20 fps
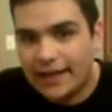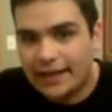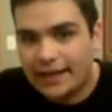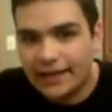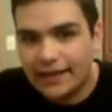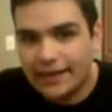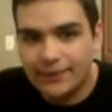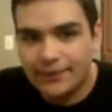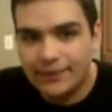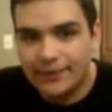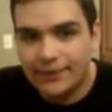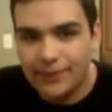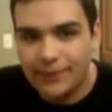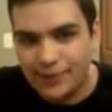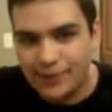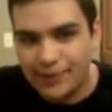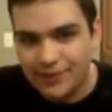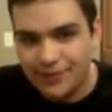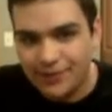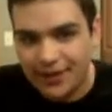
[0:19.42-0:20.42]
Kinda did. My
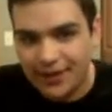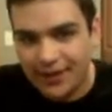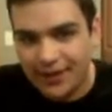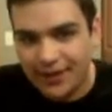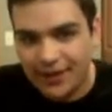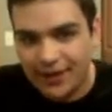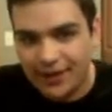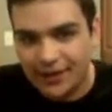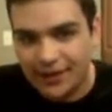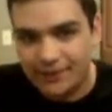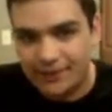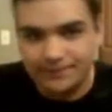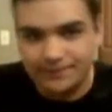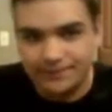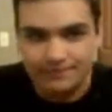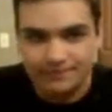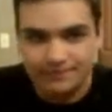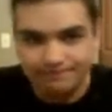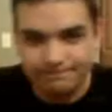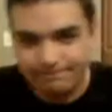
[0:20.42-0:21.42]
bed's right here.
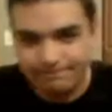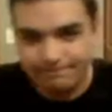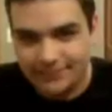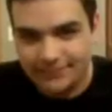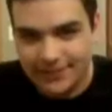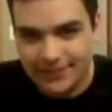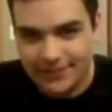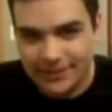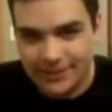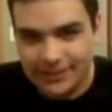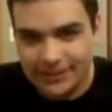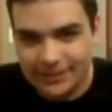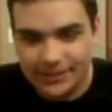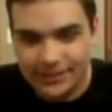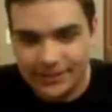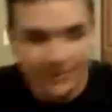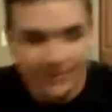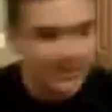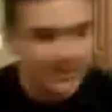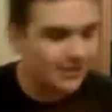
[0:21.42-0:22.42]

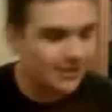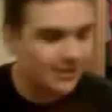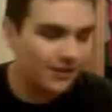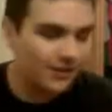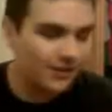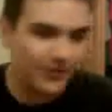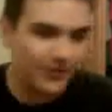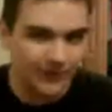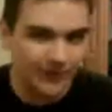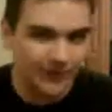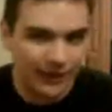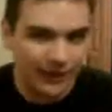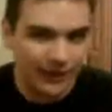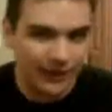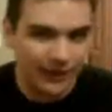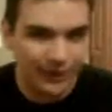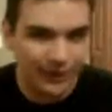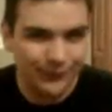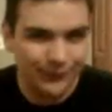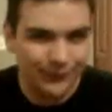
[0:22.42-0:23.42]
Yeah, so that's all
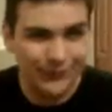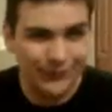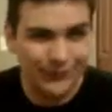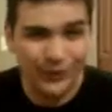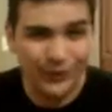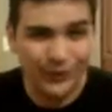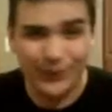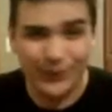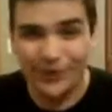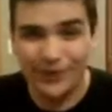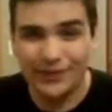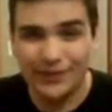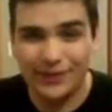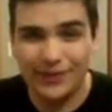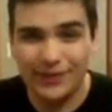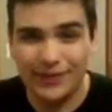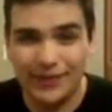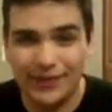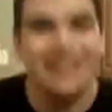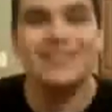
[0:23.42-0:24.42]
out in the open.
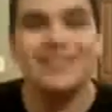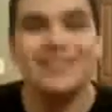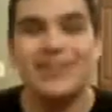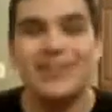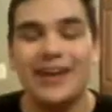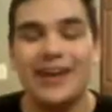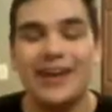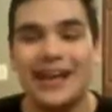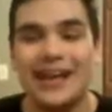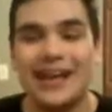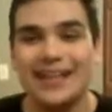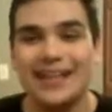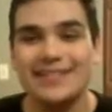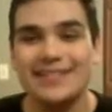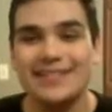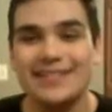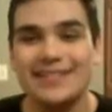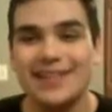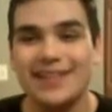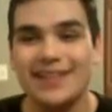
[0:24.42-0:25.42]
So I
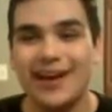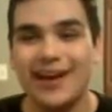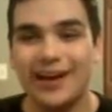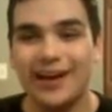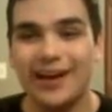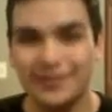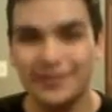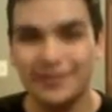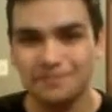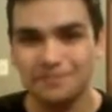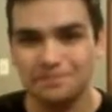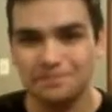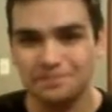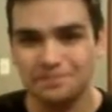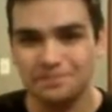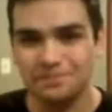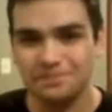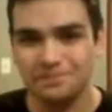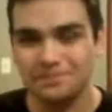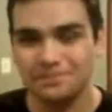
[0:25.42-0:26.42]
guess, I'm
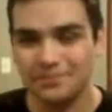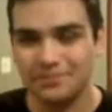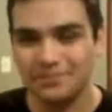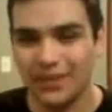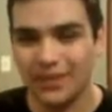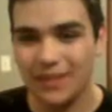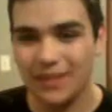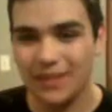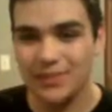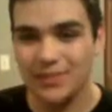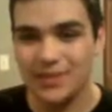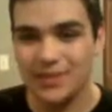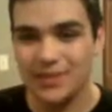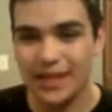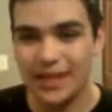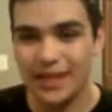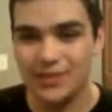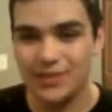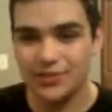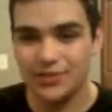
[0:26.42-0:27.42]

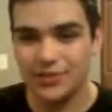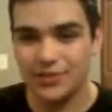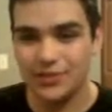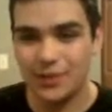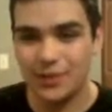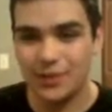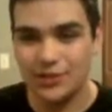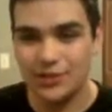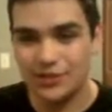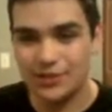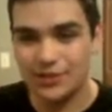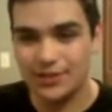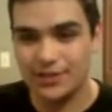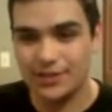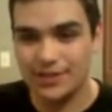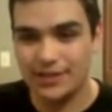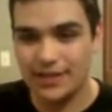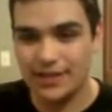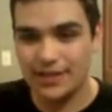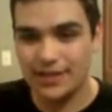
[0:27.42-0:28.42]
supposed to answer these
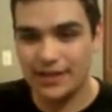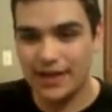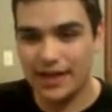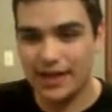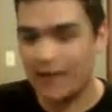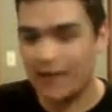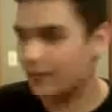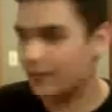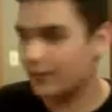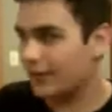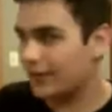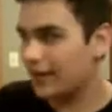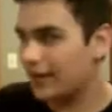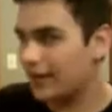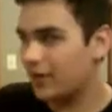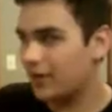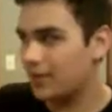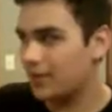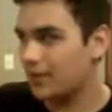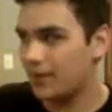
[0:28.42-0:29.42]
questions that I have written
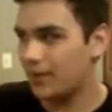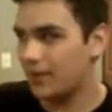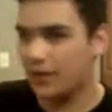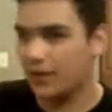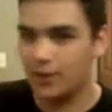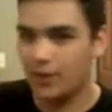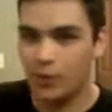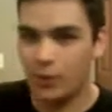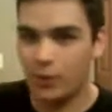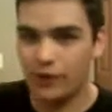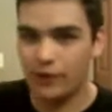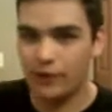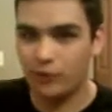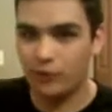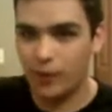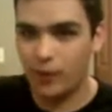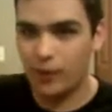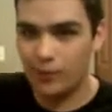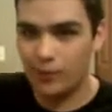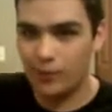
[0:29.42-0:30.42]
down on my
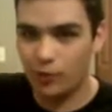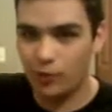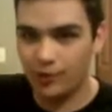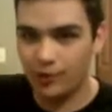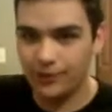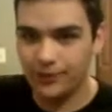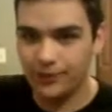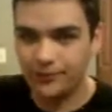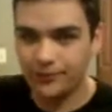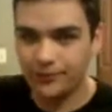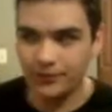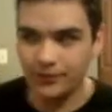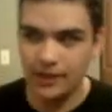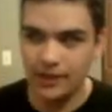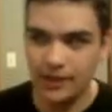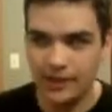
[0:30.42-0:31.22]
wonderful whiteboard.